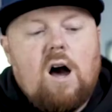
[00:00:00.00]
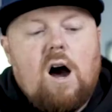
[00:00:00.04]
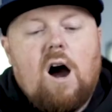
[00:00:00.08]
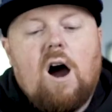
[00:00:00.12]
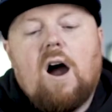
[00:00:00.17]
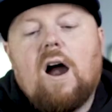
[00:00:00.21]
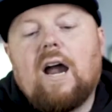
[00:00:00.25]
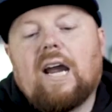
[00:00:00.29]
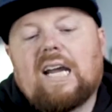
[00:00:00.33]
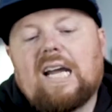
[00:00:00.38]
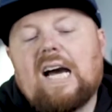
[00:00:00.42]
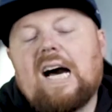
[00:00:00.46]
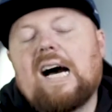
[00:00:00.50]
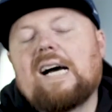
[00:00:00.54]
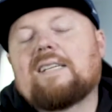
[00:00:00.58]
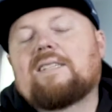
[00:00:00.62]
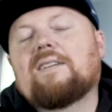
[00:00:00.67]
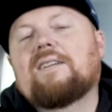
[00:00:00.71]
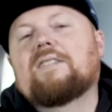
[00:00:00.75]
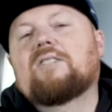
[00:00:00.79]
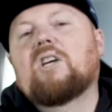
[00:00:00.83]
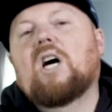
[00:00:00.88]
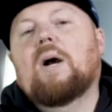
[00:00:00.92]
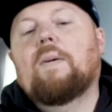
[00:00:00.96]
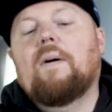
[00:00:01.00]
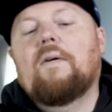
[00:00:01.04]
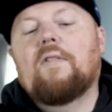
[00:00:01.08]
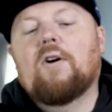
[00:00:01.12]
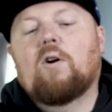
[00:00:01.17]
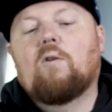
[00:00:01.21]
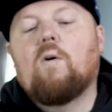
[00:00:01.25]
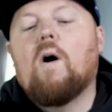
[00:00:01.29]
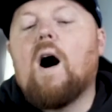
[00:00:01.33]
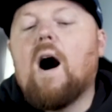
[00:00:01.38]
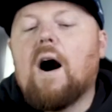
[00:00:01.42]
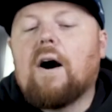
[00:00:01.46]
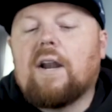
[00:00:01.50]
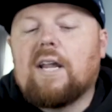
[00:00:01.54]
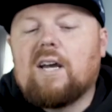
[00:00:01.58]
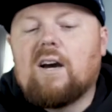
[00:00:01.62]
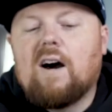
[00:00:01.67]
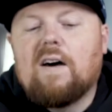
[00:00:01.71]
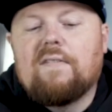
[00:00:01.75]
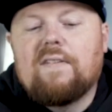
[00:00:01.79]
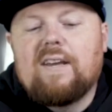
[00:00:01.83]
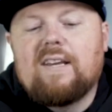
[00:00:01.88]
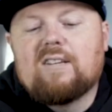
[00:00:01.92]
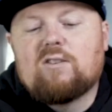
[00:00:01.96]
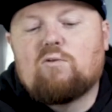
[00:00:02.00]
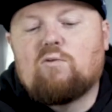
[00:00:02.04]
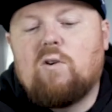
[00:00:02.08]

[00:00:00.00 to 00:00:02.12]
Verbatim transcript: All right, guys, so let's talk about the quality on these.